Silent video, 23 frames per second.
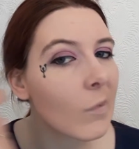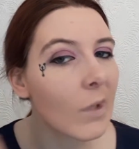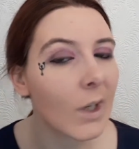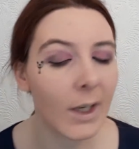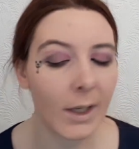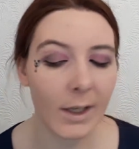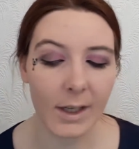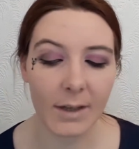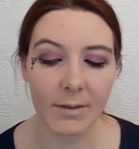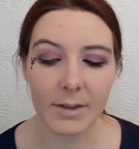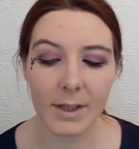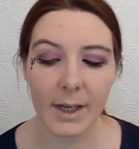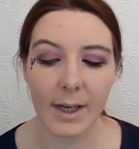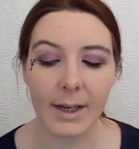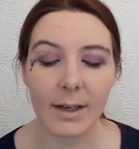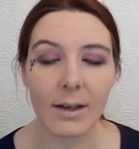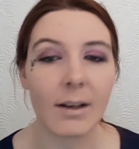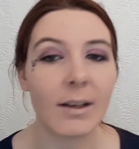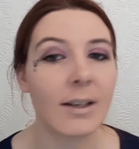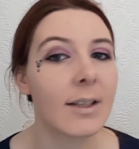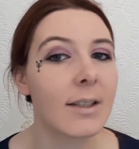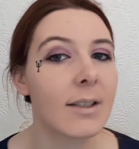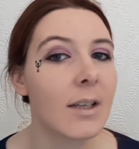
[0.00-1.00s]
It gives a
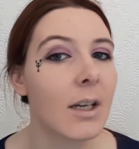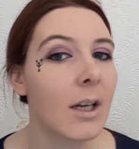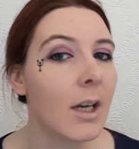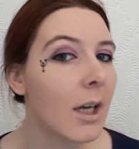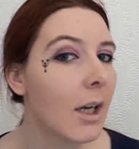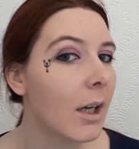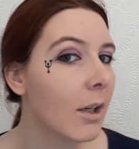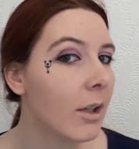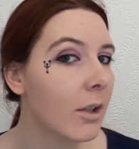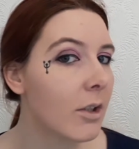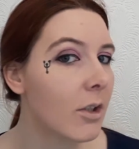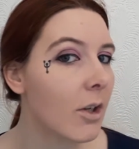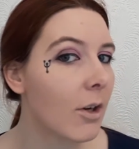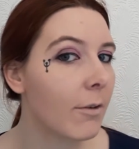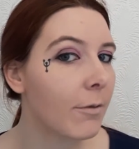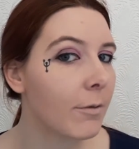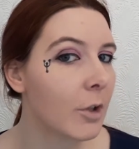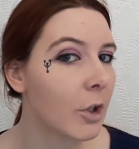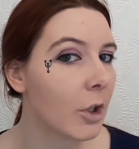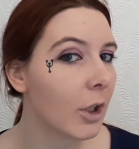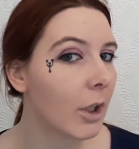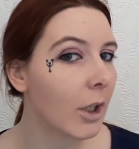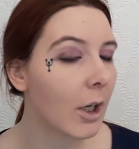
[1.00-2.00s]
nice
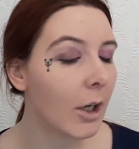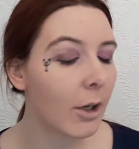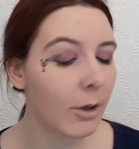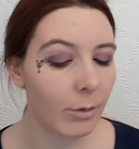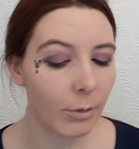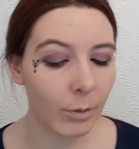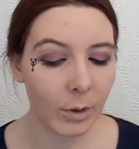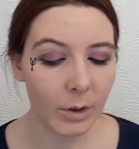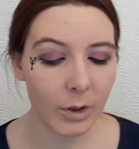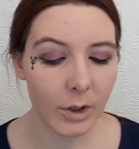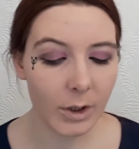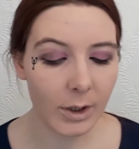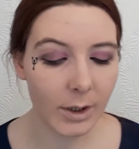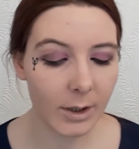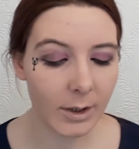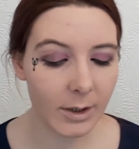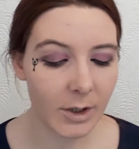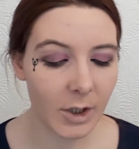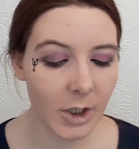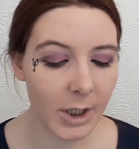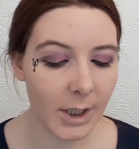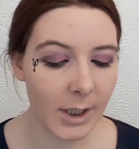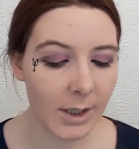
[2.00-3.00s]
soft glow to the
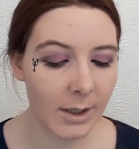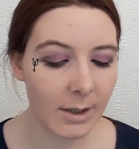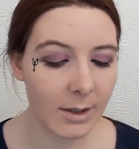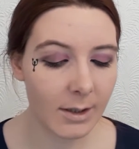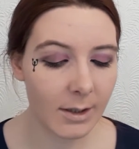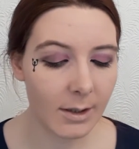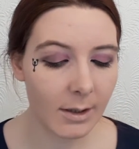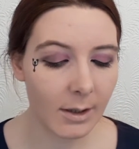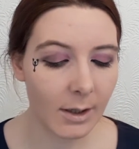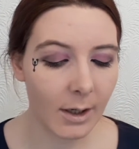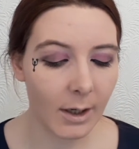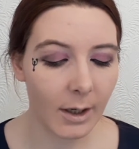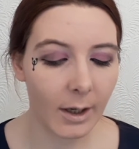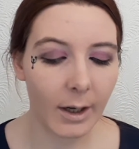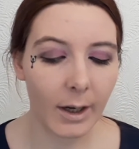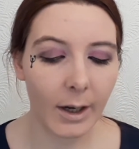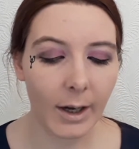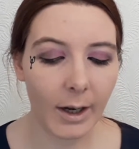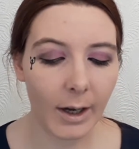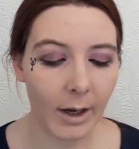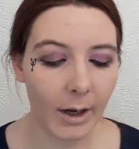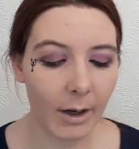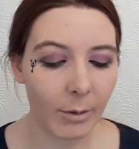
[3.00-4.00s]
cheeks,
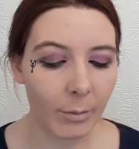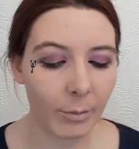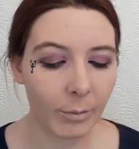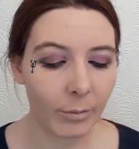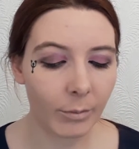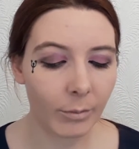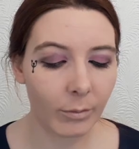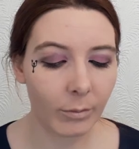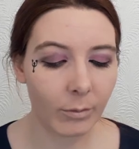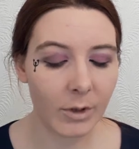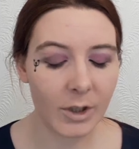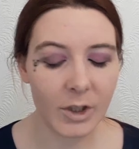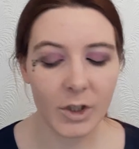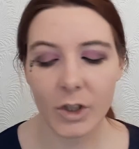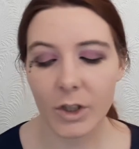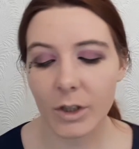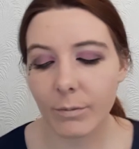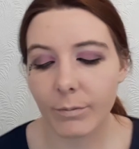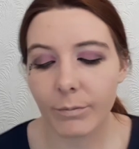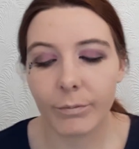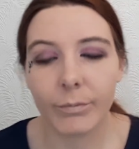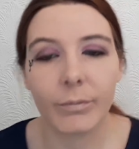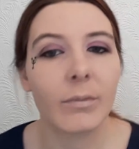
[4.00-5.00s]
which
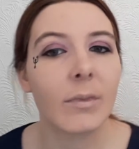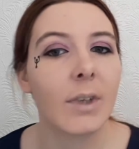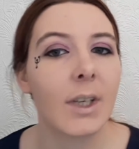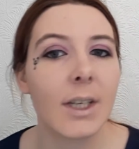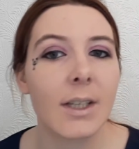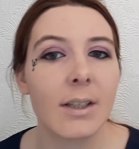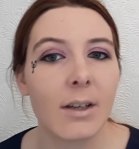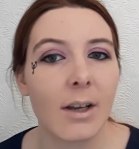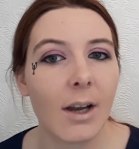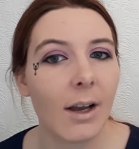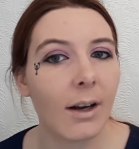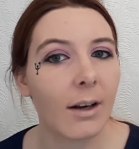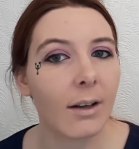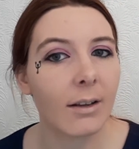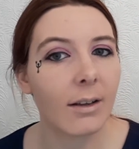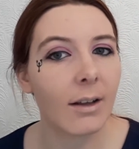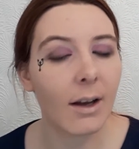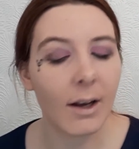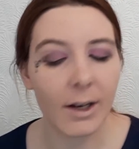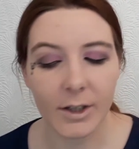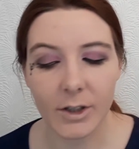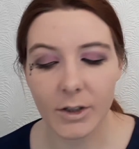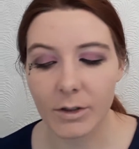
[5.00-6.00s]
is a colour that
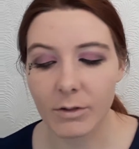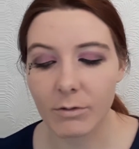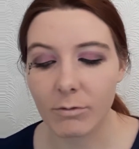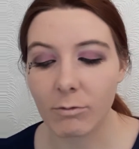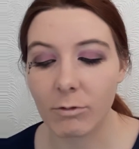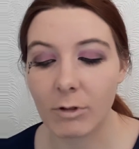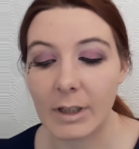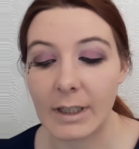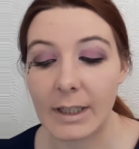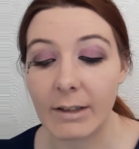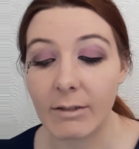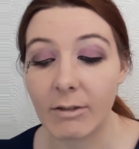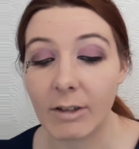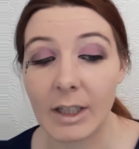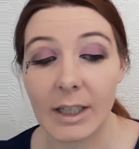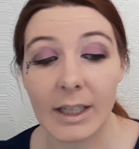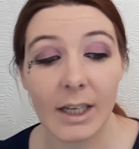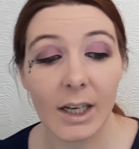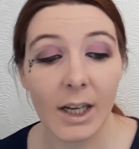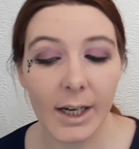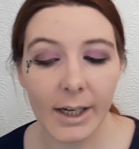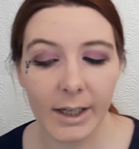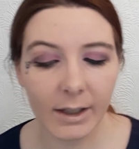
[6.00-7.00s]
I just really, really
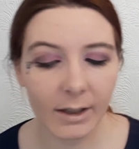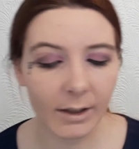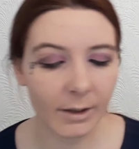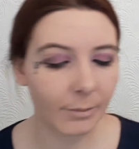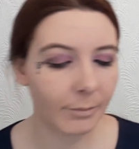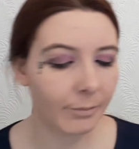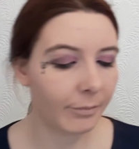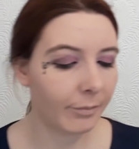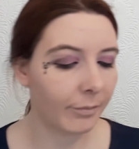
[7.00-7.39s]
like.